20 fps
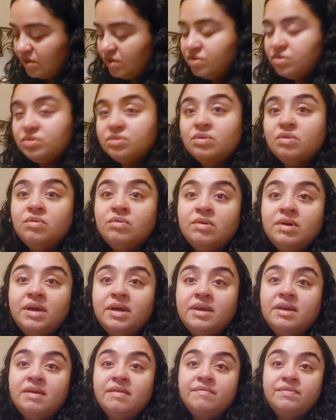So I
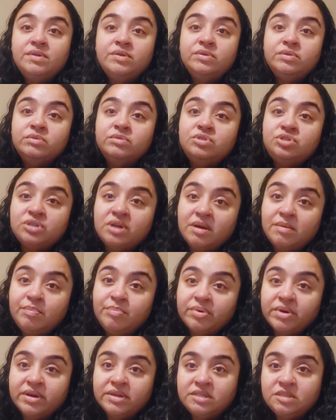have a new
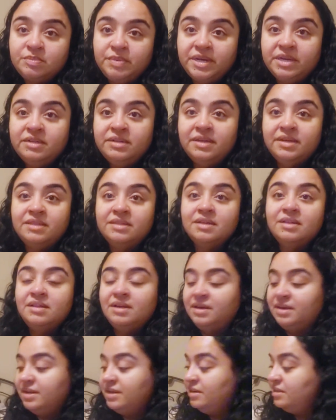job prospect in the
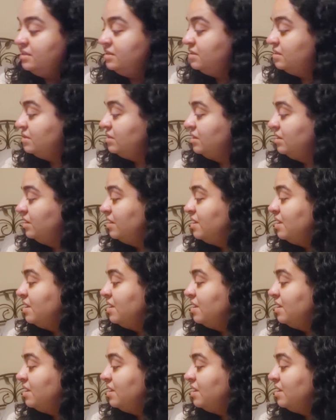lines